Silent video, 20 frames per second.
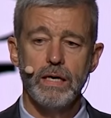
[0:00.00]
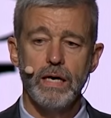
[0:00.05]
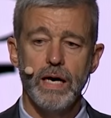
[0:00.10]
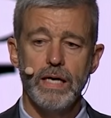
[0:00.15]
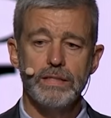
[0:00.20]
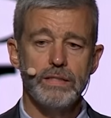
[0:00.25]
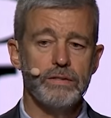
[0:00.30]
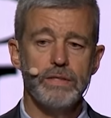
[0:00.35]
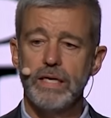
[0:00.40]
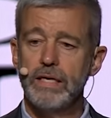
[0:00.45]

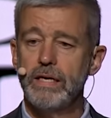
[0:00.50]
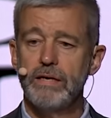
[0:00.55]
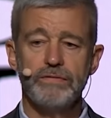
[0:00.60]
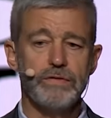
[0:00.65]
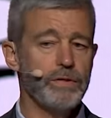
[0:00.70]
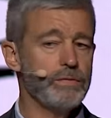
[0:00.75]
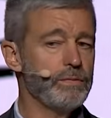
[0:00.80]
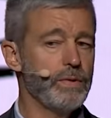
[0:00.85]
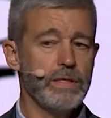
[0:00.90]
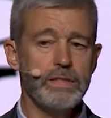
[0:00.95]
I do not have
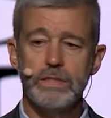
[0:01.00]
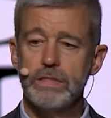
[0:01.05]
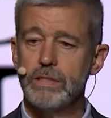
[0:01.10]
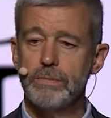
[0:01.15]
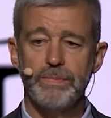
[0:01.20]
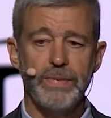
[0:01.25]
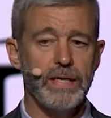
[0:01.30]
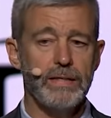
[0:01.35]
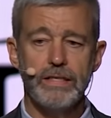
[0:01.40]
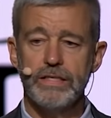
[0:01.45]
to run to
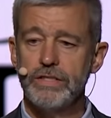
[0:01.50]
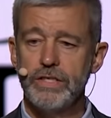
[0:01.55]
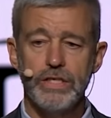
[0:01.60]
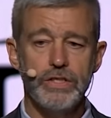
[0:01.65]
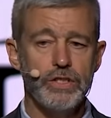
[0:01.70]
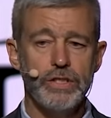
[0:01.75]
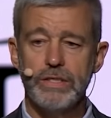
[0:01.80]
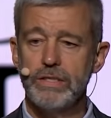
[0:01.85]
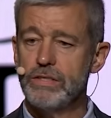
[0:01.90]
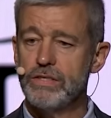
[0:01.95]

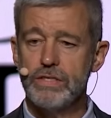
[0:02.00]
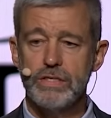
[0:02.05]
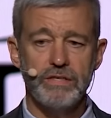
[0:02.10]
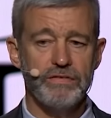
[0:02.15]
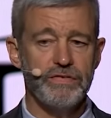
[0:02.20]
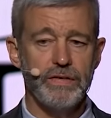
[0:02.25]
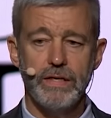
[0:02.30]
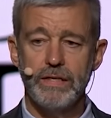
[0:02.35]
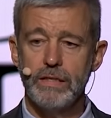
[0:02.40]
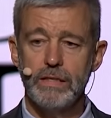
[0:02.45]
politicians to
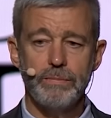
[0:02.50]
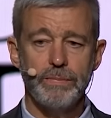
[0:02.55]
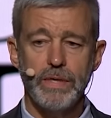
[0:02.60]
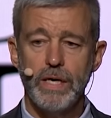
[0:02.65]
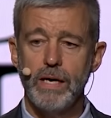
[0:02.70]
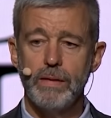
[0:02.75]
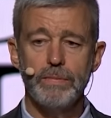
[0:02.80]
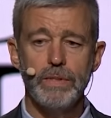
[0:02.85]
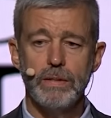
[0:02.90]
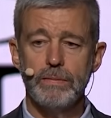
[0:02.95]
find the
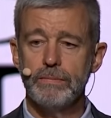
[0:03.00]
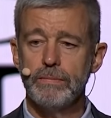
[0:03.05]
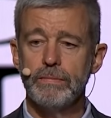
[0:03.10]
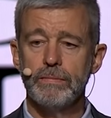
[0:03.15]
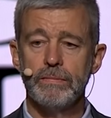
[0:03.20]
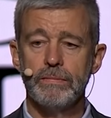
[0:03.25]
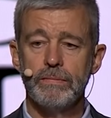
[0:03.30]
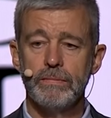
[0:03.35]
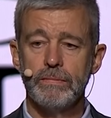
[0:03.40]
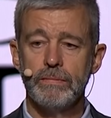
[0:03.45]
problem.
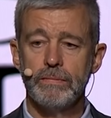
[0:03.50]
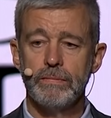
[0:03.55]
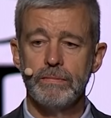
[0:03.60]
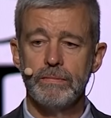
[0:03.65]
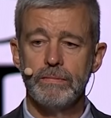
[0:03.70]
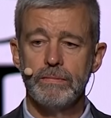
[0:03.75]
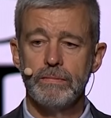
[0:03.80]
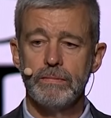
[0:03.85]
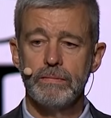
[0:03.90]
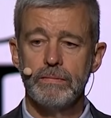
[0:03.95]

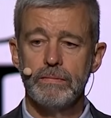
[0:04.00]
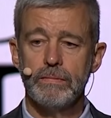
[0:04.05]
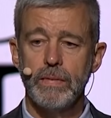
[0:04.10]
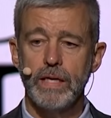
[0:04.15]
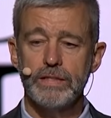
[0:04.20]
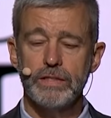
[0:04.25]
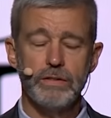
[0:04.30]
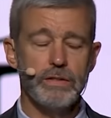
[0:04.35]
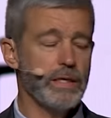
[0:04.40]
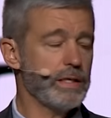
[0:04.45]

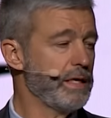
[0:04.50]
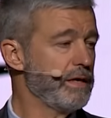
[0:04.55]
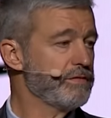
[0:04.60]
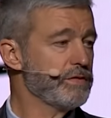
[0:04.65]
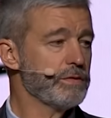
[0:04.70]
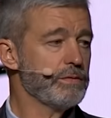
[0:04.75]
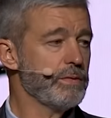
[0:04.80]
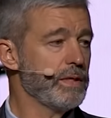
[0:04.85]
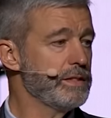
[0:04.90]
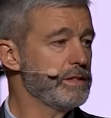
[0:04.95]
I do not have
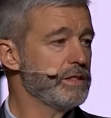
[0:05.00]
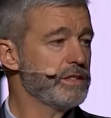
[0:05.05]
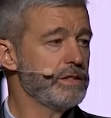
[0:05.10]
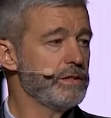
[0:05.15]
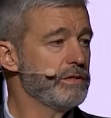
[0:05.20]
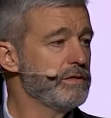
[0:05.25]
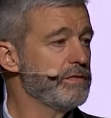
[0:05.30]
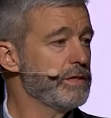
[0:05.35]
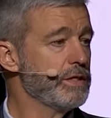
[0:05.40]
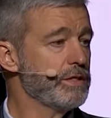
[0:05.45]
to run to
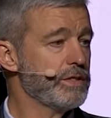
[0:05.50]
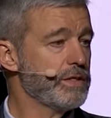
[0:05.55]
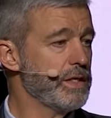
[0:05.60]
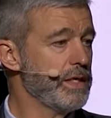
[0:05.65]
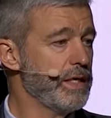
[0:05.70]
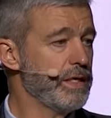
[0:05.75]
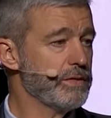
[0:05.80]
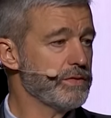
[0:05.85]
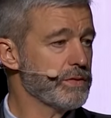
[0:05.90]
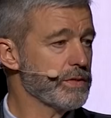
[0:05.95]

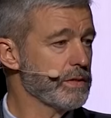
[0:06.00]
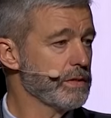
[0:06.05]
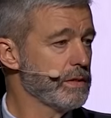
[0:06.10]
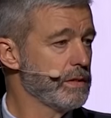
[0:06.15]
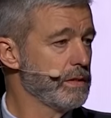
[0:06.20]
universities,